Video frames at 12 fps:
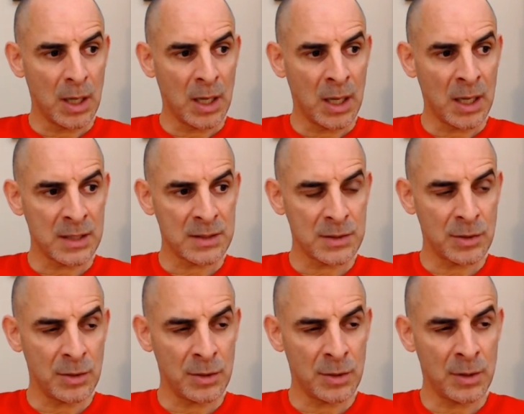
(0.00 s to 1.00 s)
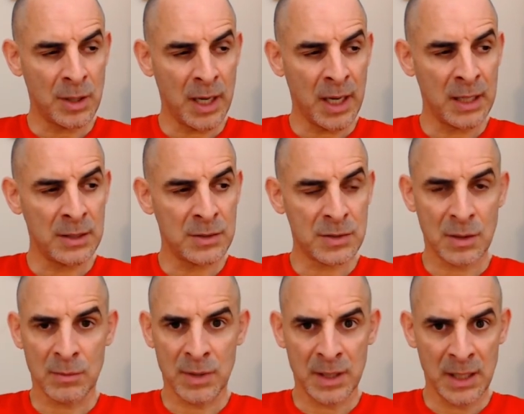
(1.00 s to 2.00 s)
ask her and
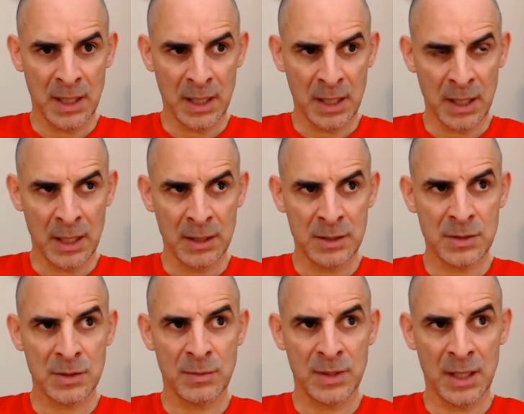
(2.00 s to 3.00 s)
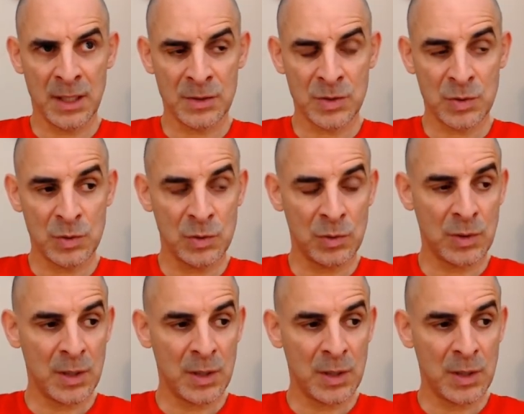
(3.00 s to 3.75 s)
somebody else to